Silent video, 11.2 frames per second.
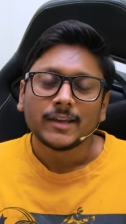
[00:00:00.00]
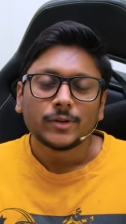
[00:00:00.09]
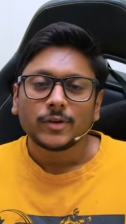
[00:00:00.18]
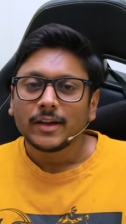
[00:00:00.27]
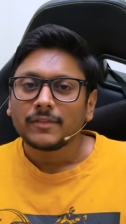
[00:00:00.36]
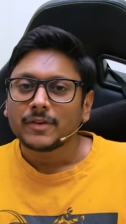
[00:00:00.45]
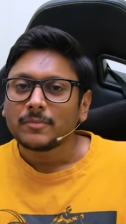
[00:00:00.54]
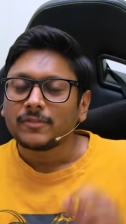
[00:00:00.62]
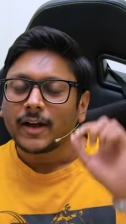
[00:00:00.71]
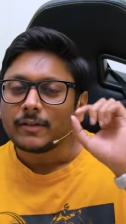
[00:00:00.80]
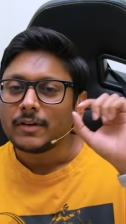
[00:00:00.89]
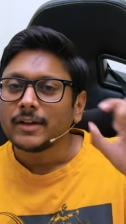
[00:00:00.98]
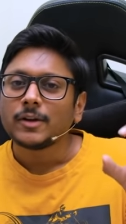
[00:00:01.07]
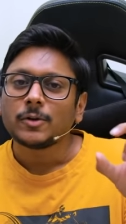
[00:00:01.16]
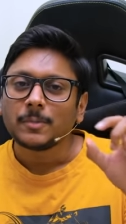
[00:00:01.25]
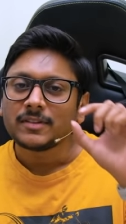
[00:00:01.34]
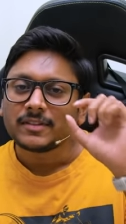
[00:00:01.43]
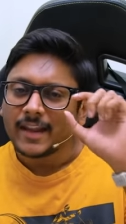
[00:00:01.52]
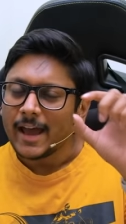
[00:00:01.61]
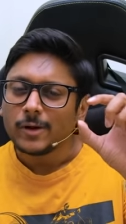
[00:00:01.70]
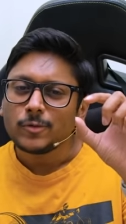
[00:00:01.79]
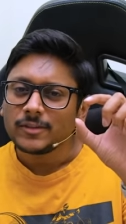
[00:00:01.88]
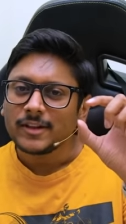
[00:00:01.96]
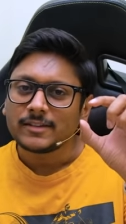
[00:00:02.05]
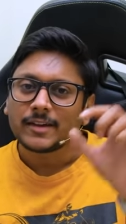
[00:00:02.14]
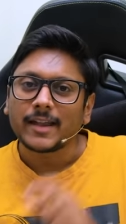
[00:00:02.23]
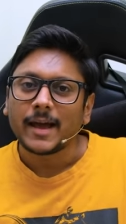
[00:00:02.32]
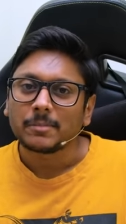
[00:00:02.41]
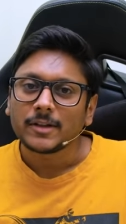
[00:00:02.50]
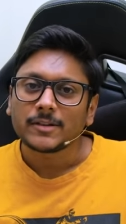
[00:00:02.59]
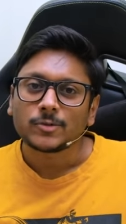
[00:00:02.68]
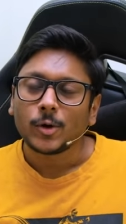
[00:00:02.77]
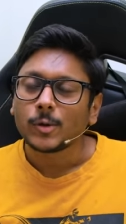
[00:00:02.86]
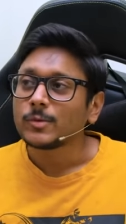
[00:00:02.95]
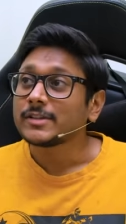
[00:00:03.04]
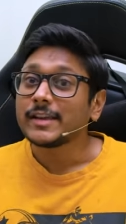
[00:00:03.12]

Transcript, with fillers: You get from 500 rupees nano-sized adapters to almost